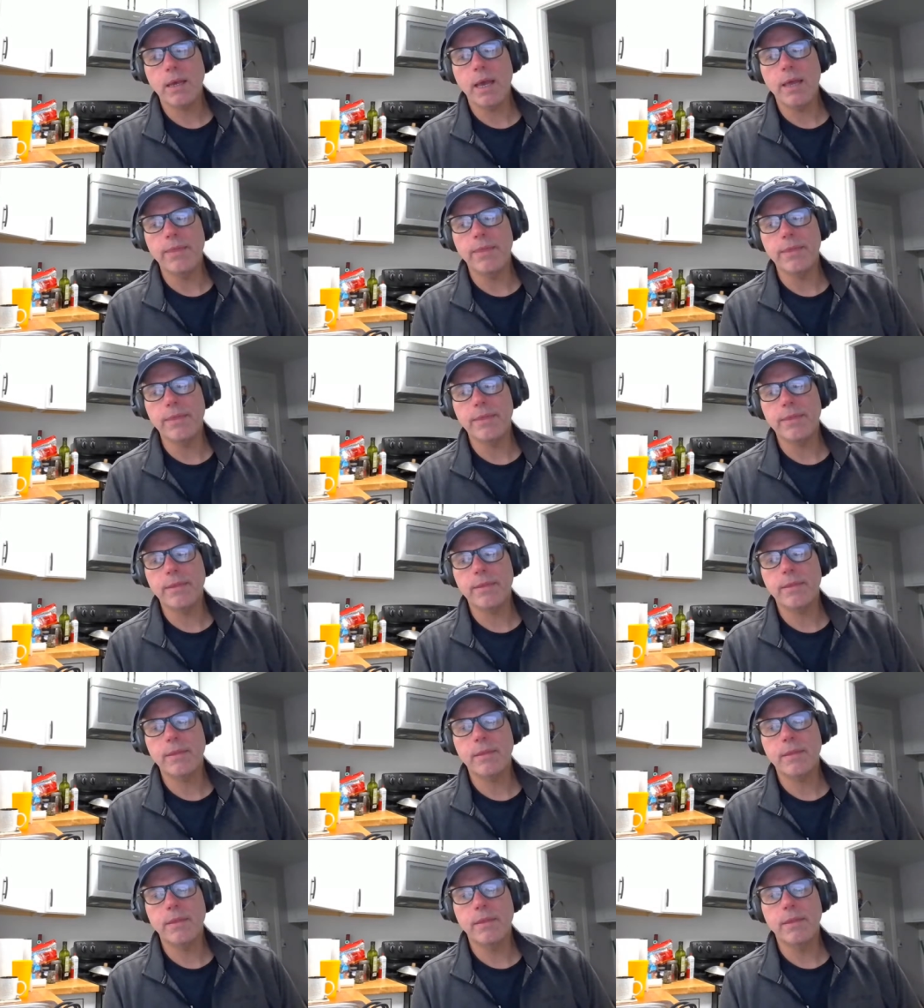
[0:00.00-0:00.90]
and
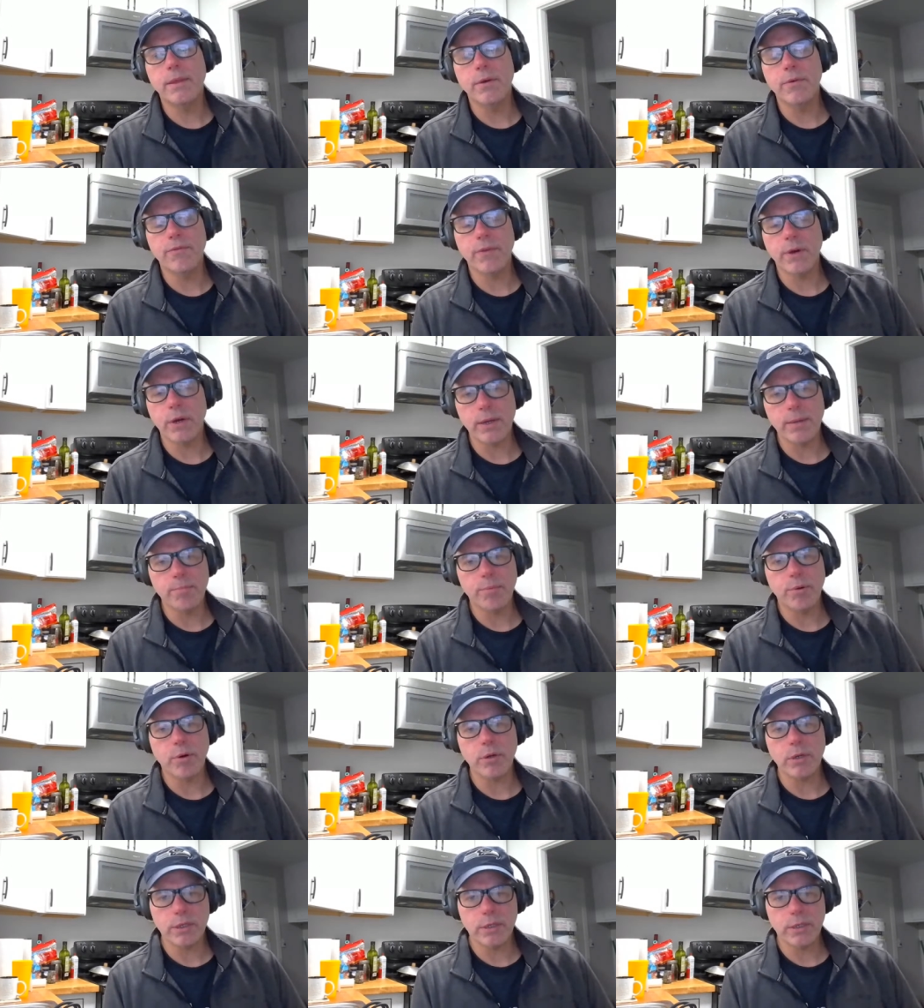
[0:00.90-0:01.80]
they're very
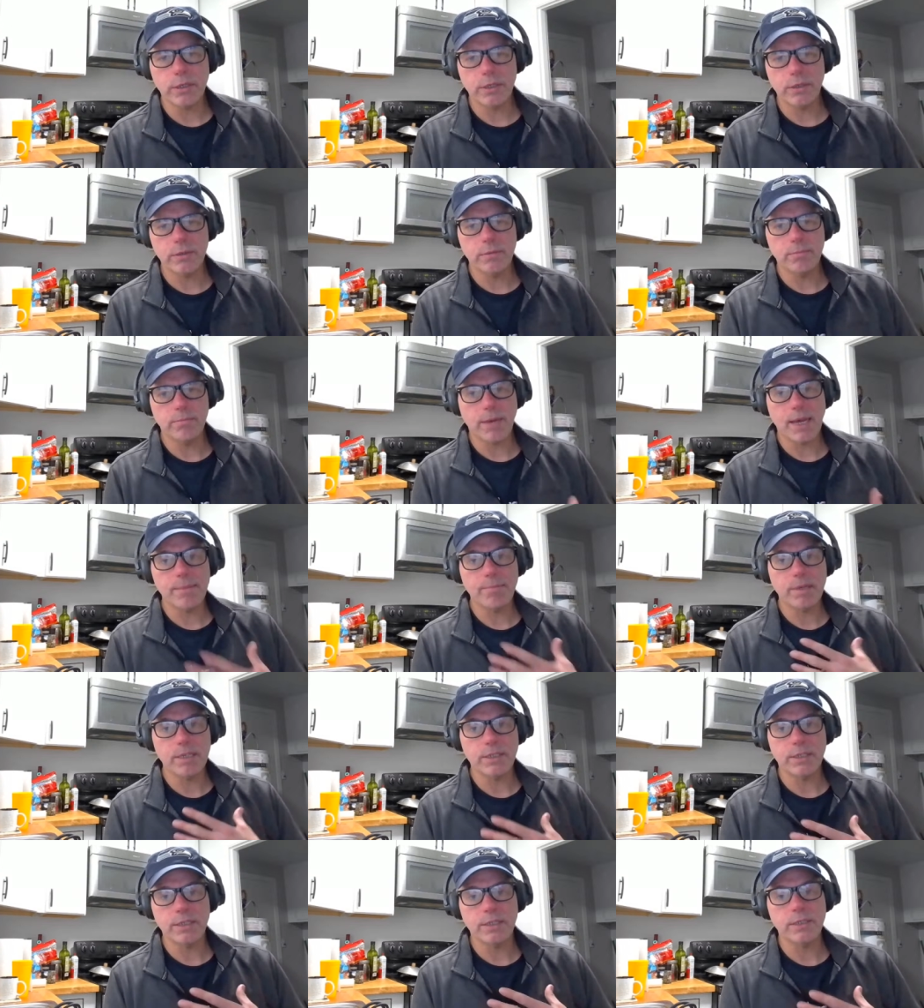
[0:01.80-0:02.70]
important to my
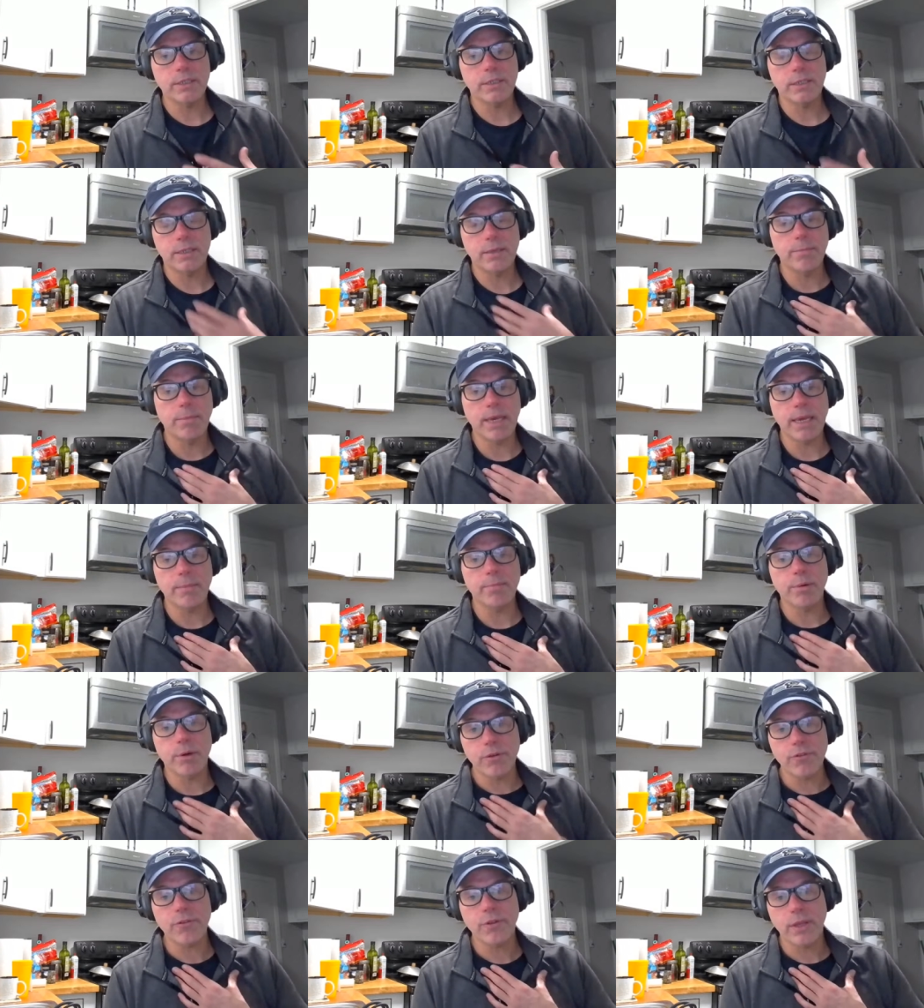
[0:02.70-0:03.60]
business and to me
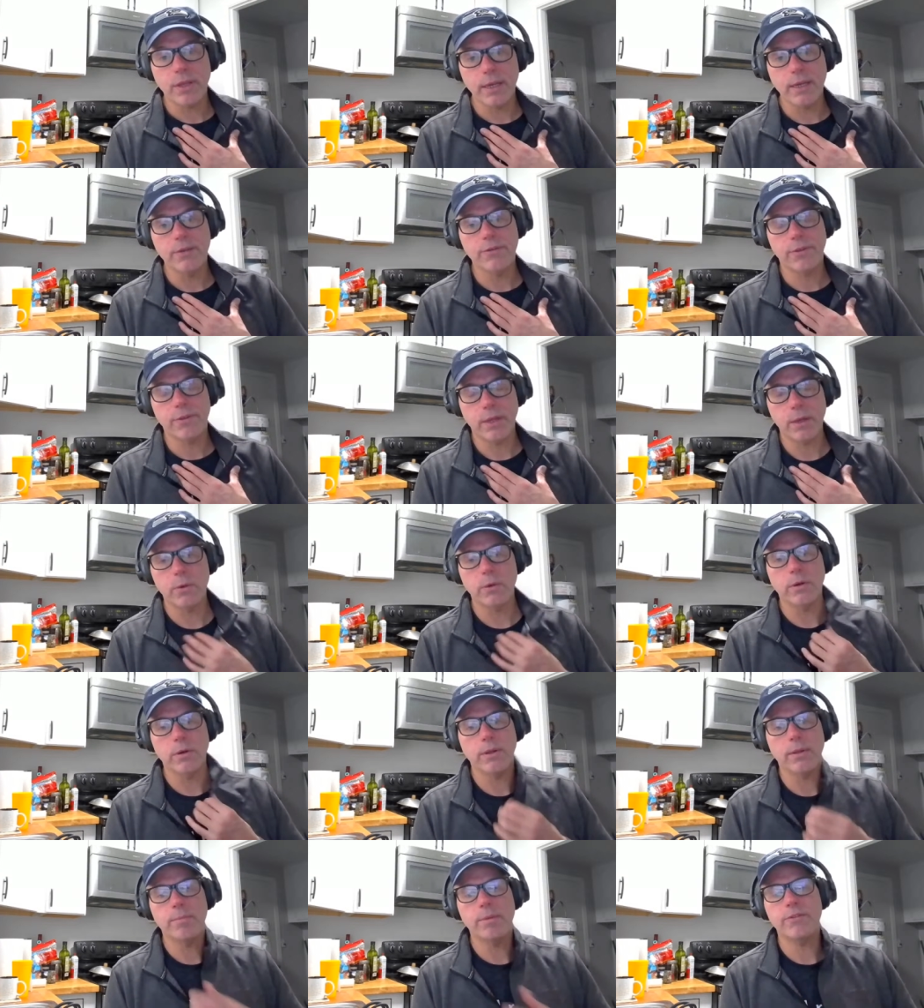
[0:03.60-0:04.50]
personally as the
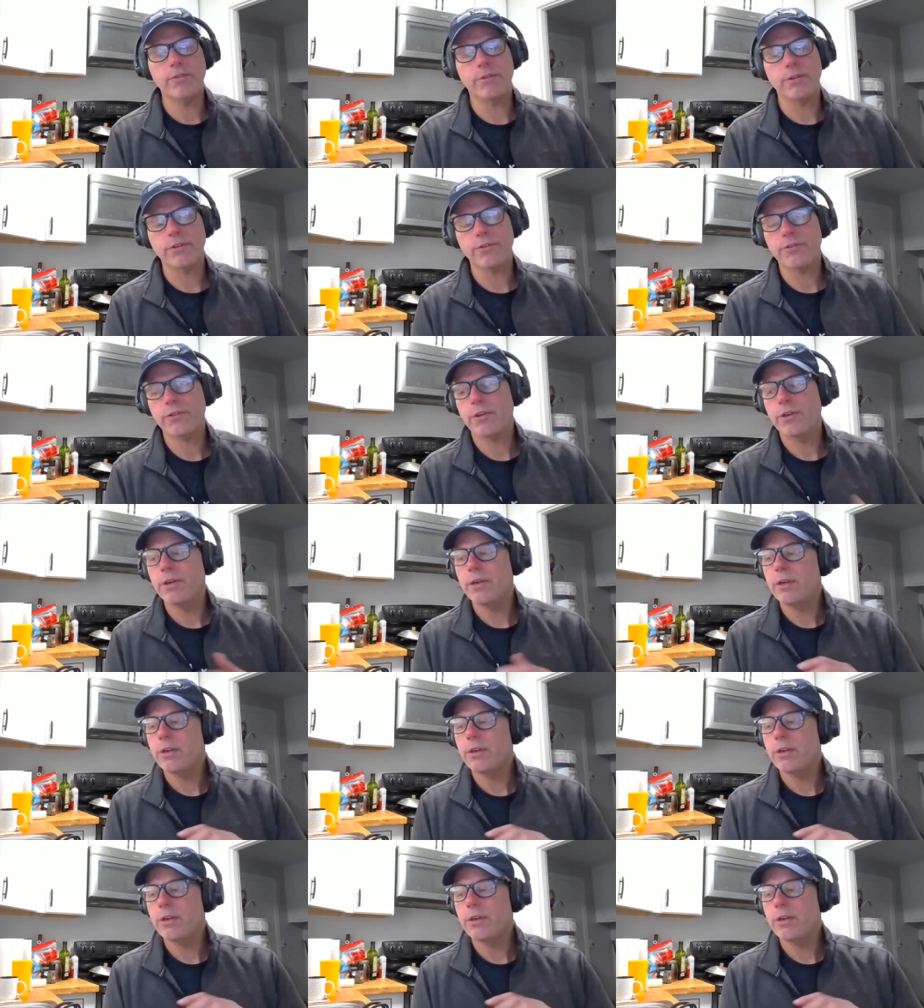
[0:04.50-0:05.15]
owner of the business.